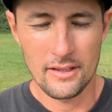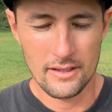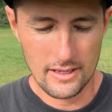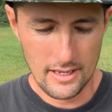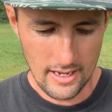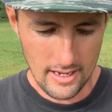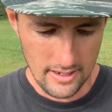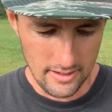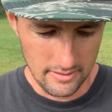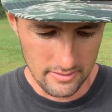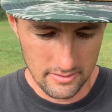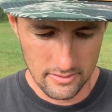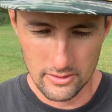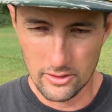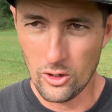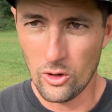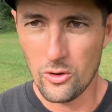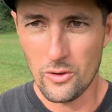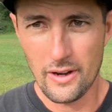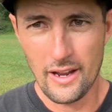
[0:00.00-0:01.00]
Okay,
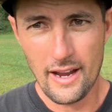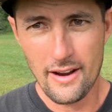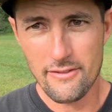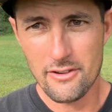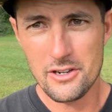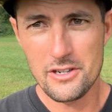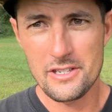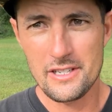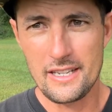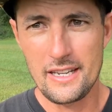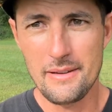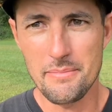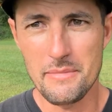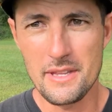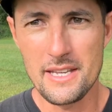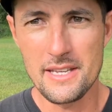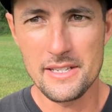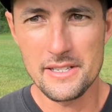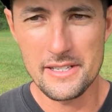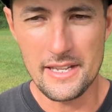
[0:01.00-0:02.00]
don't ever skip
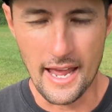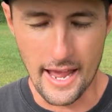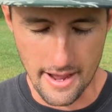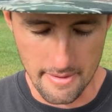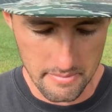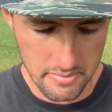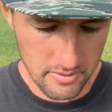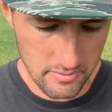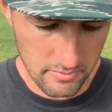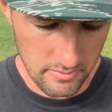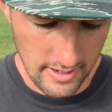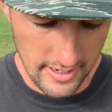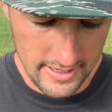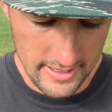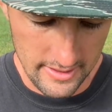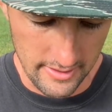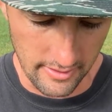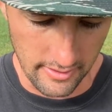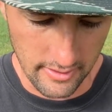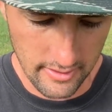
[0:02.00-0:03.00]
this step right
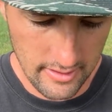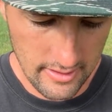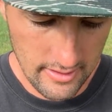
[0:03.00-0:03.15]
here.